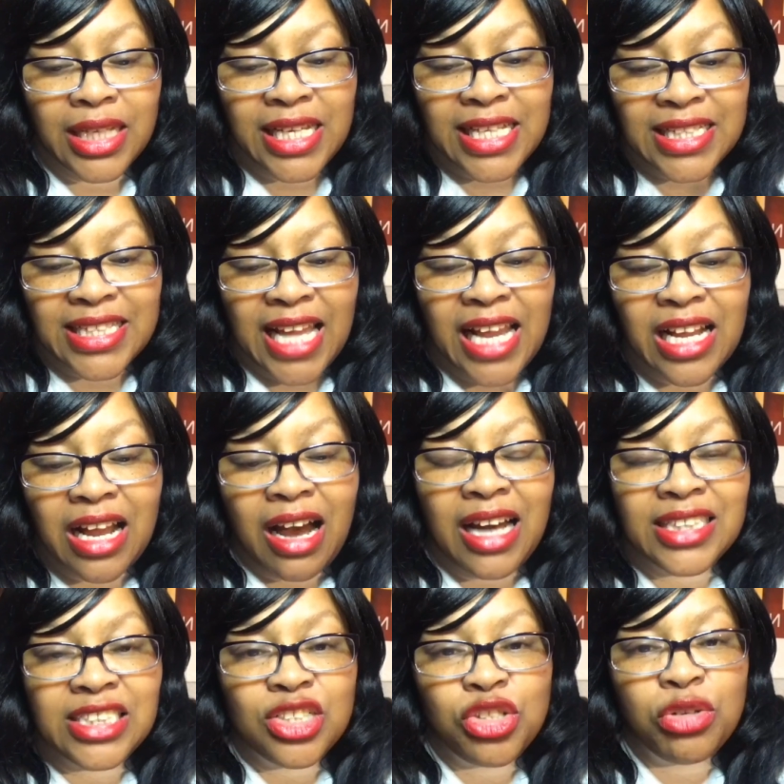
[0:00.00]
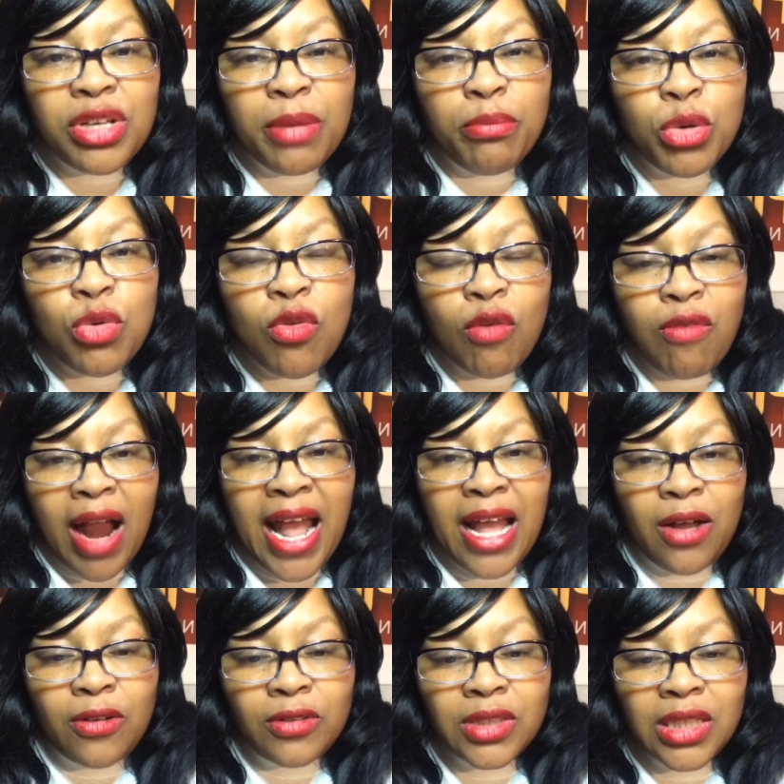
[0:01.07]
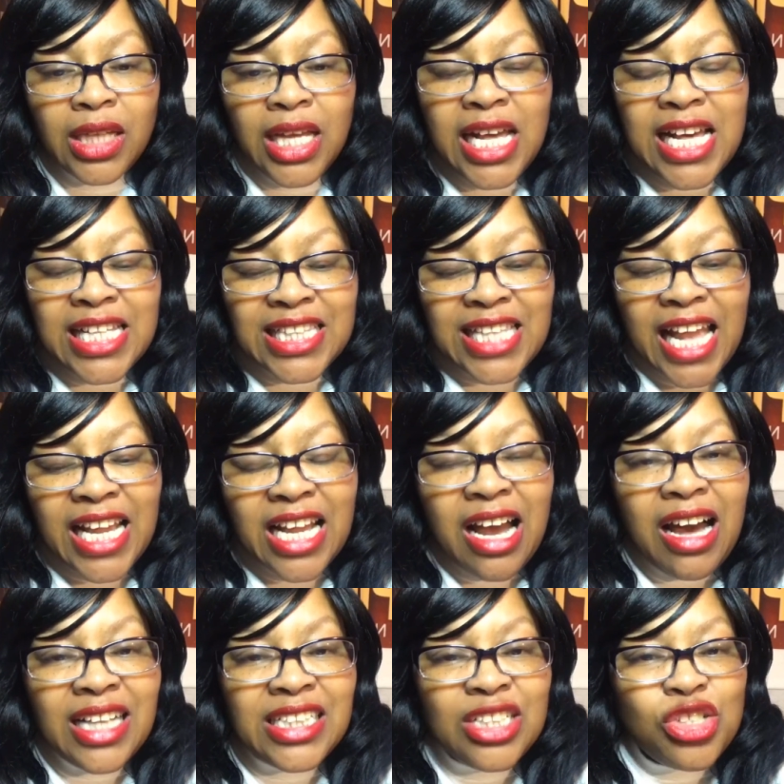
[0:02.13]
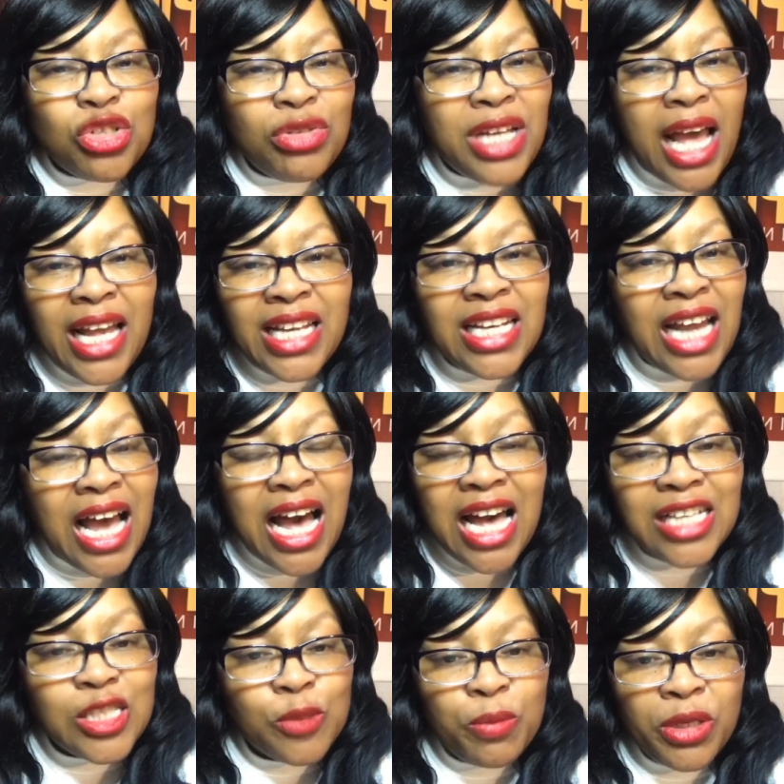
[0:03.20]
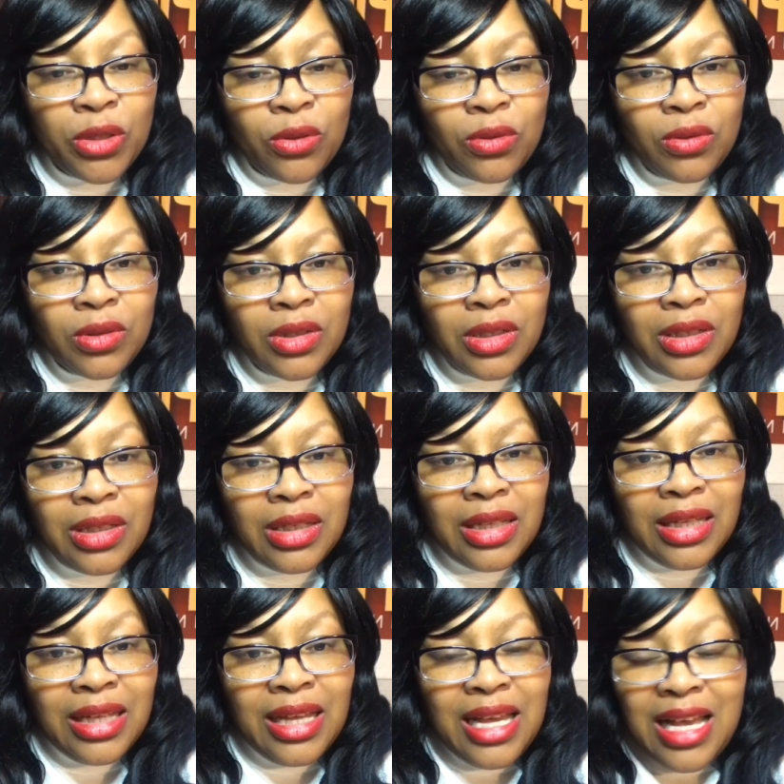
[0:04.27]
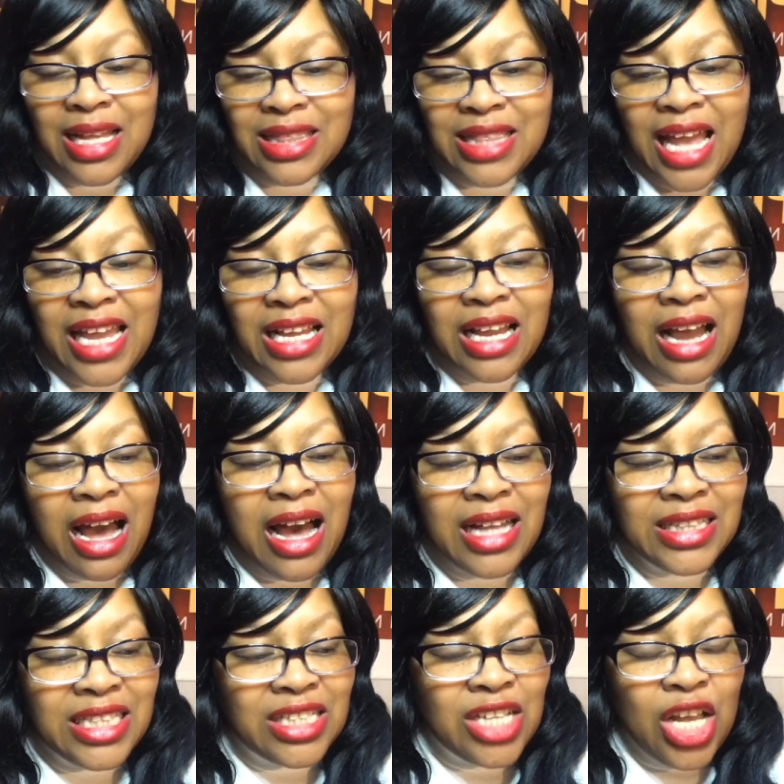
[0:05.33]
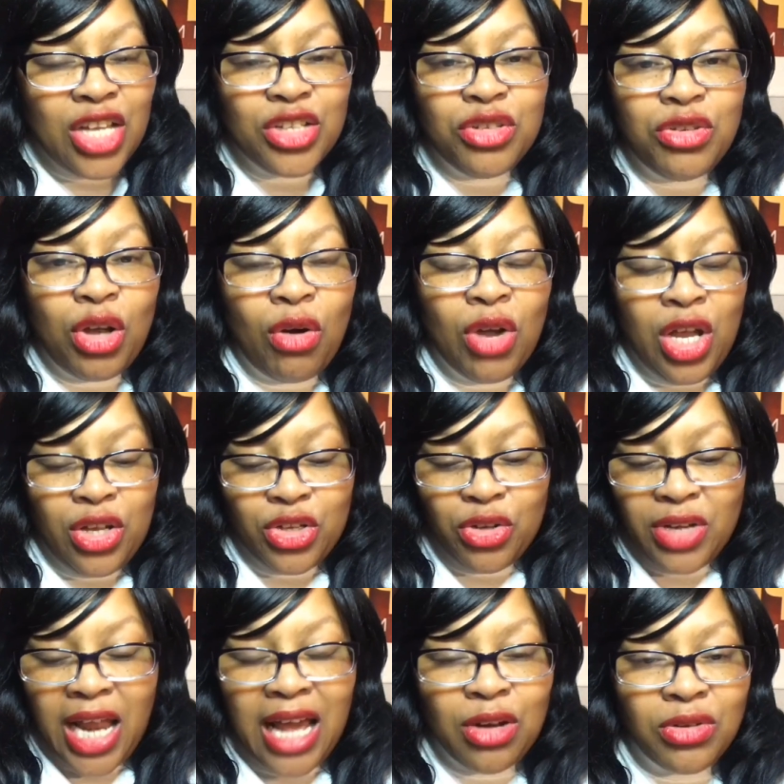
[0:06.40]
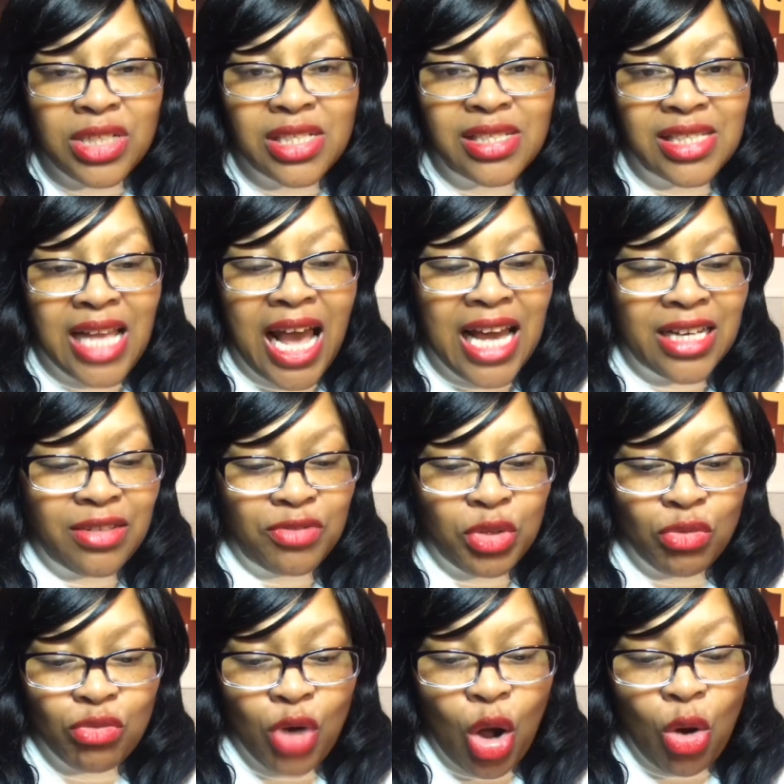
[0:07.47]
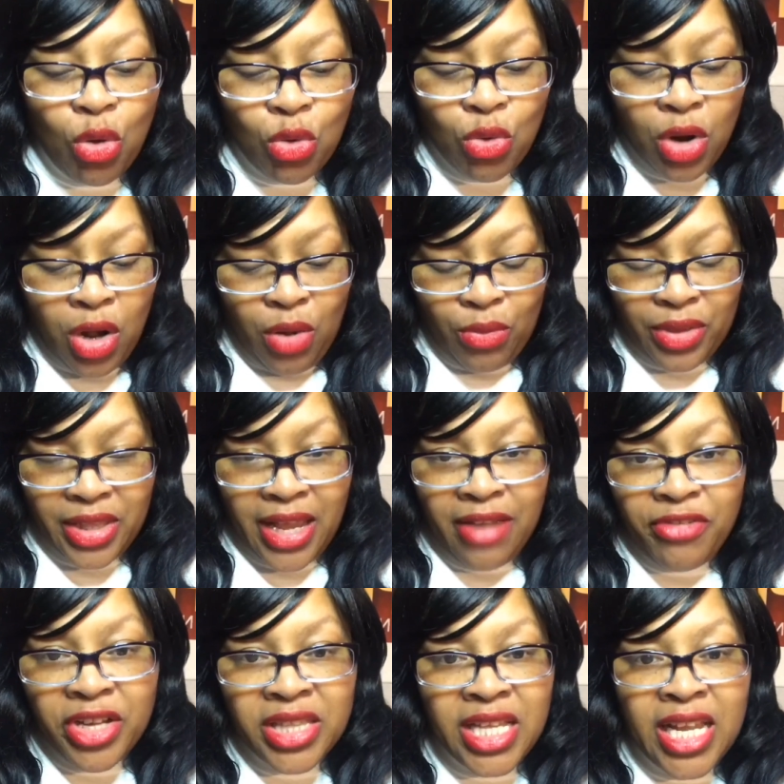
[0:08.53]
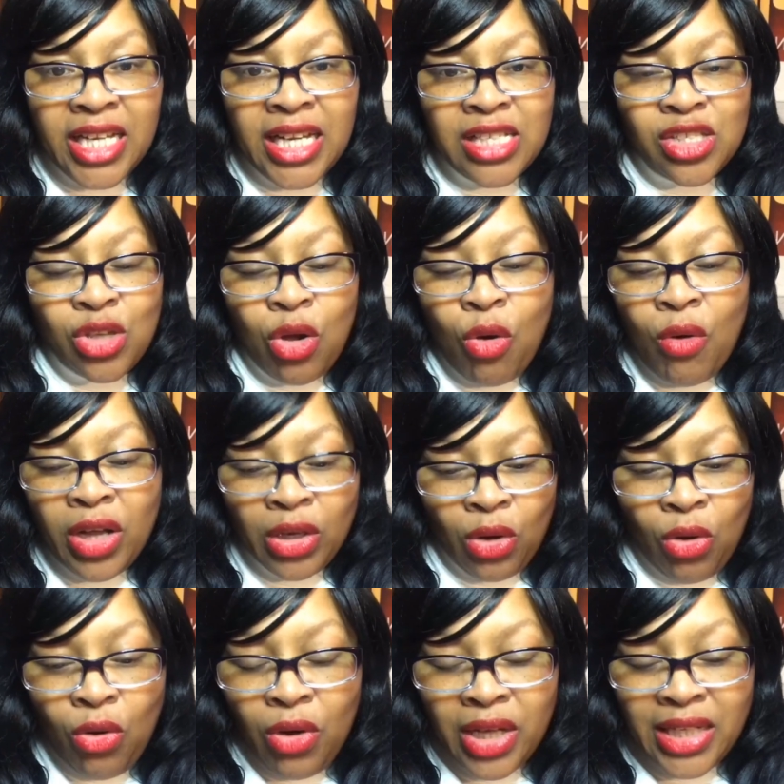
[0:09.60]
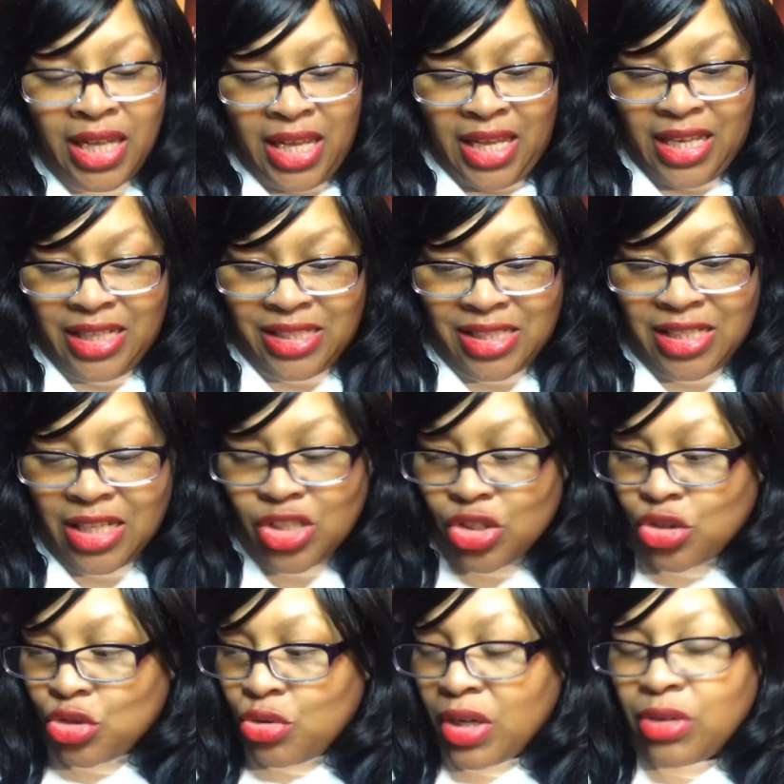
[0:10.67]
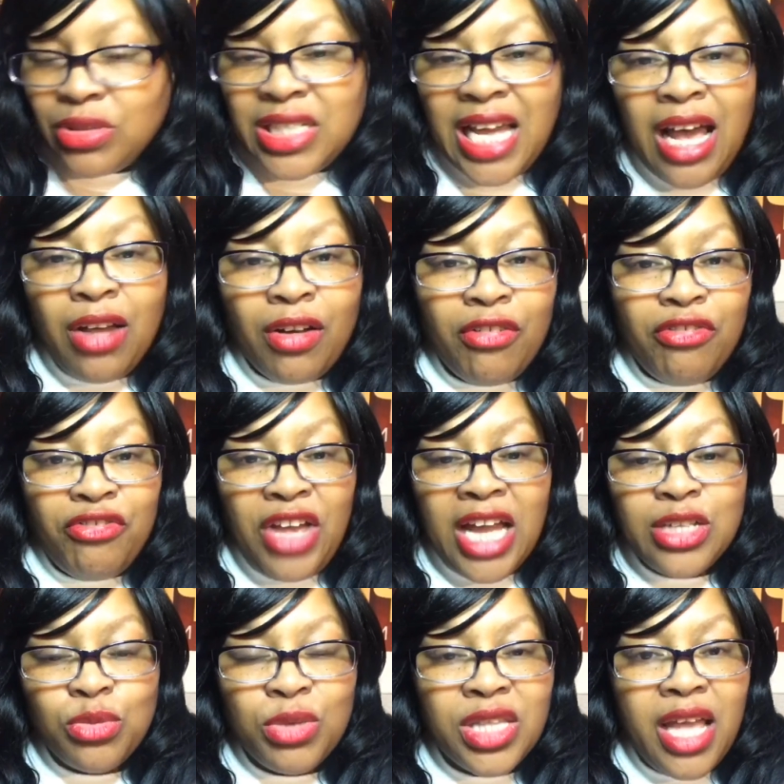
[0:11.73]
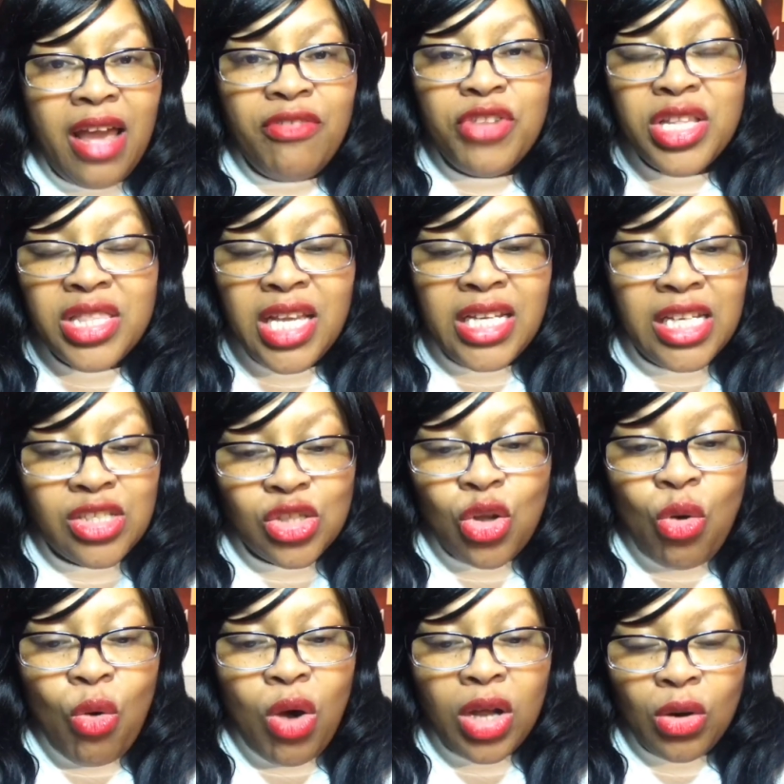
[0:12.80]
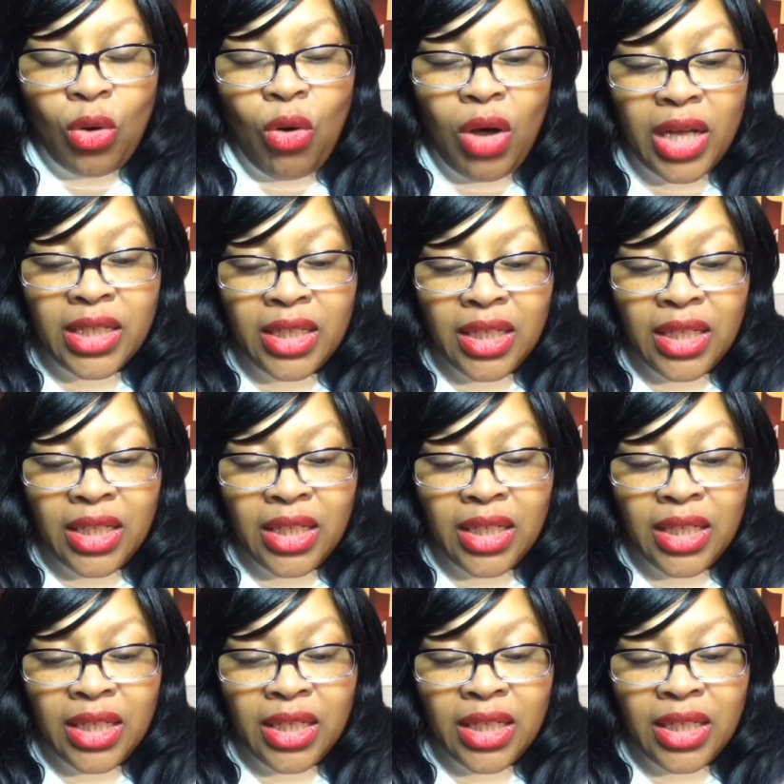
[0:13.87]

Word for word: Thank God that you can move around. Thank God that you're not in the hospital. Thank God that, you know, you're not on the side of the road with everything that's going on, it's such a trickle down effect with everything that's going on.